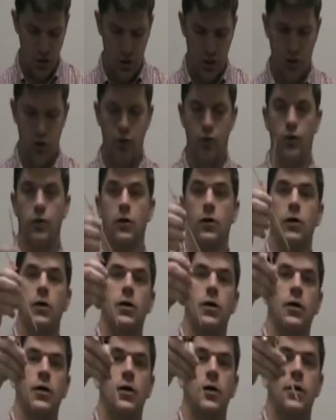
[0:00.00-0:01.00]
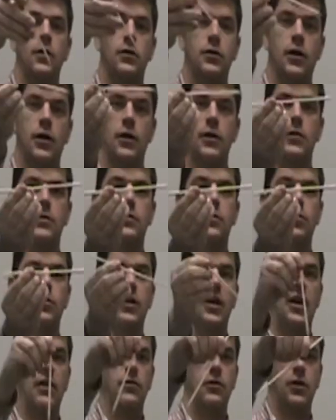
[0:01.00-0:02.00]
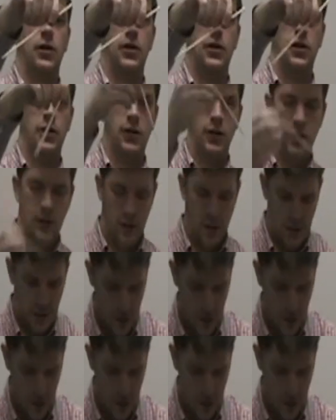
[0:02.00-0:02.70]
shorter. Okay, so we have it right here.